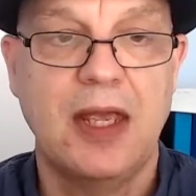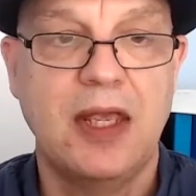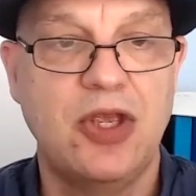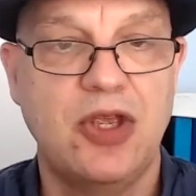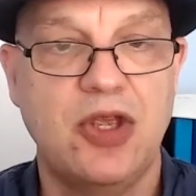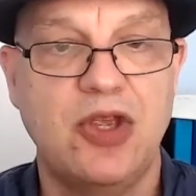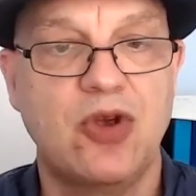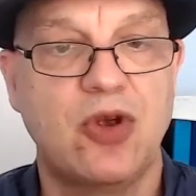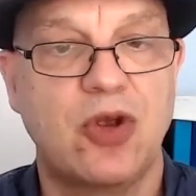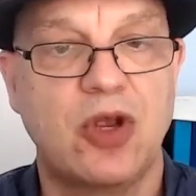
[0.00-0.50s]

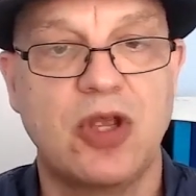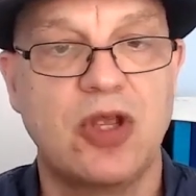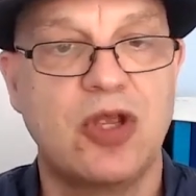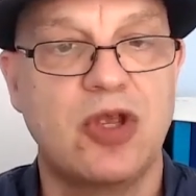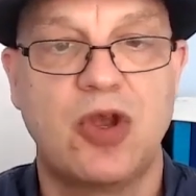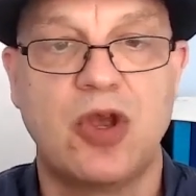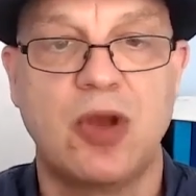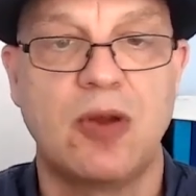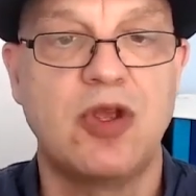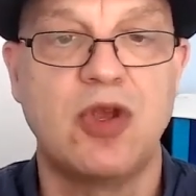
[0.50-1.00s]

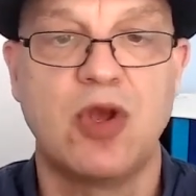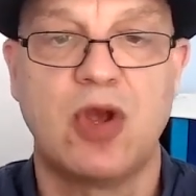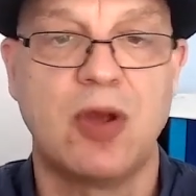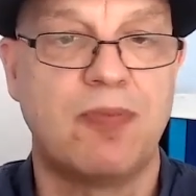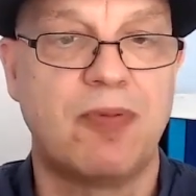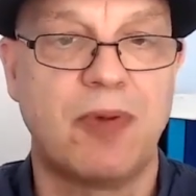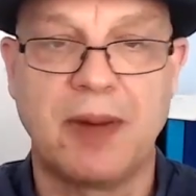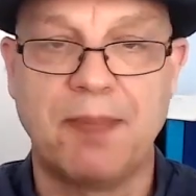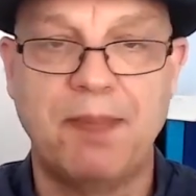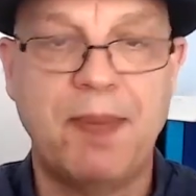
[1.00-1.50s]
you
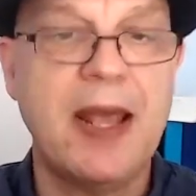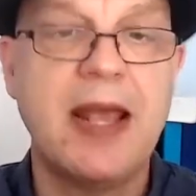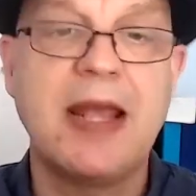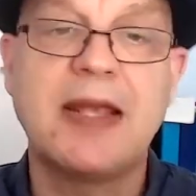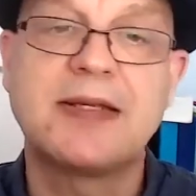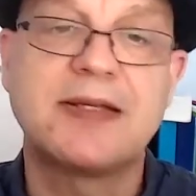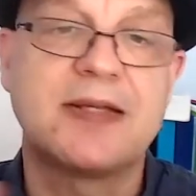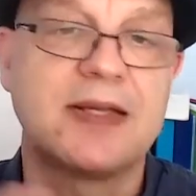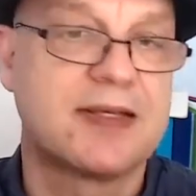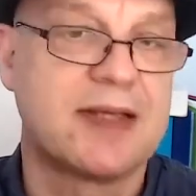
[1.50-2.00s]
could bring
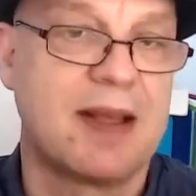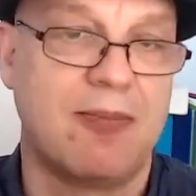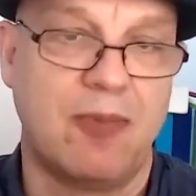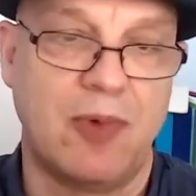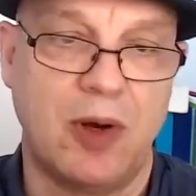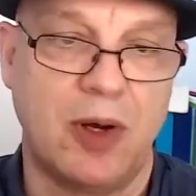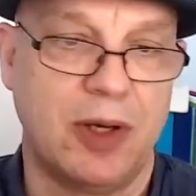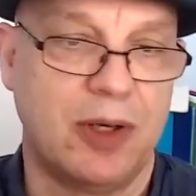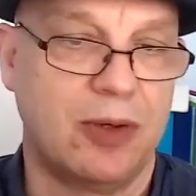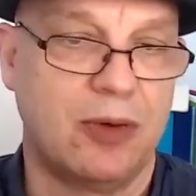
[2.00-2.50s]
peace to
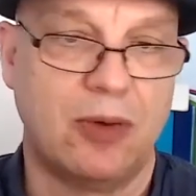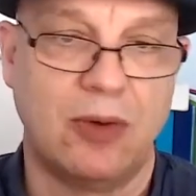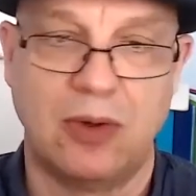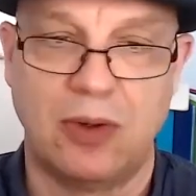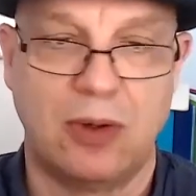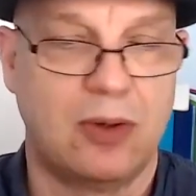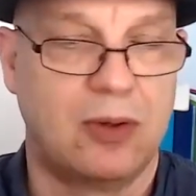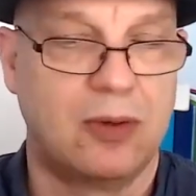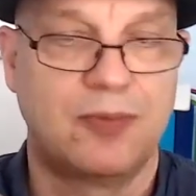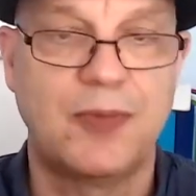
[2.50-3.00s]
someone,
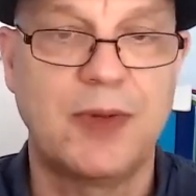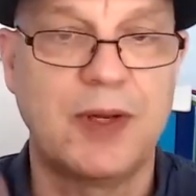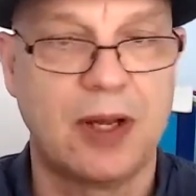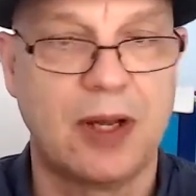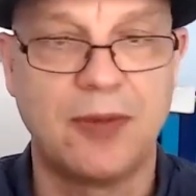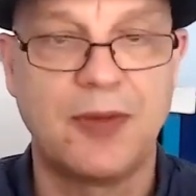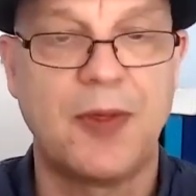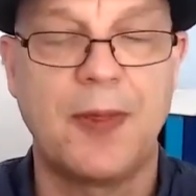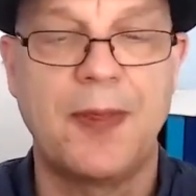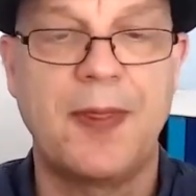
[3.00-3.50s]
or
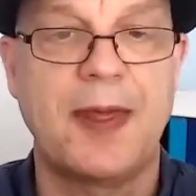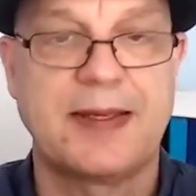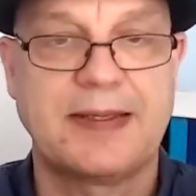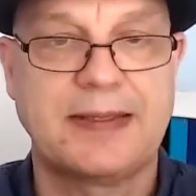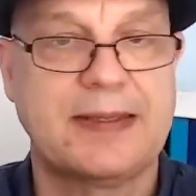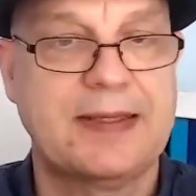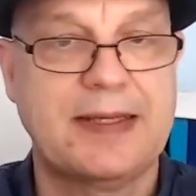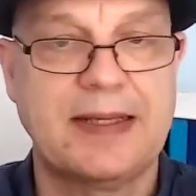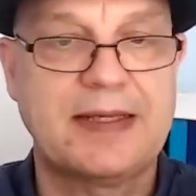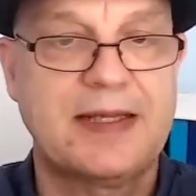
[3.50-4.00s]

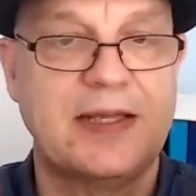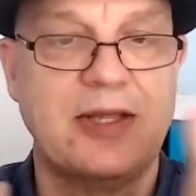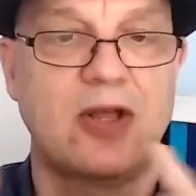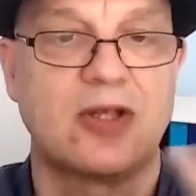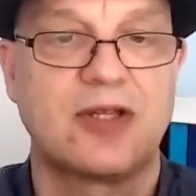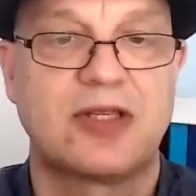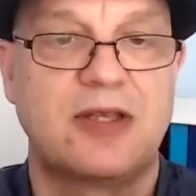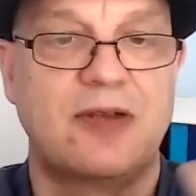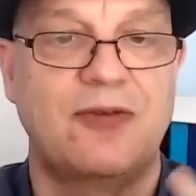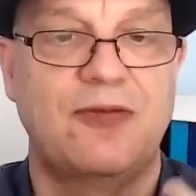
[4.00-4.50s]
there's
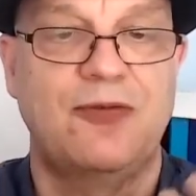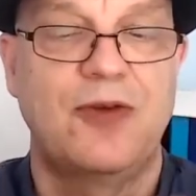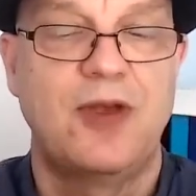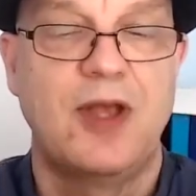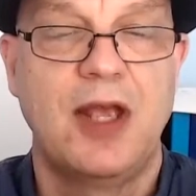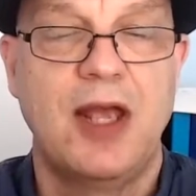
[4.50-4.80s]
lots of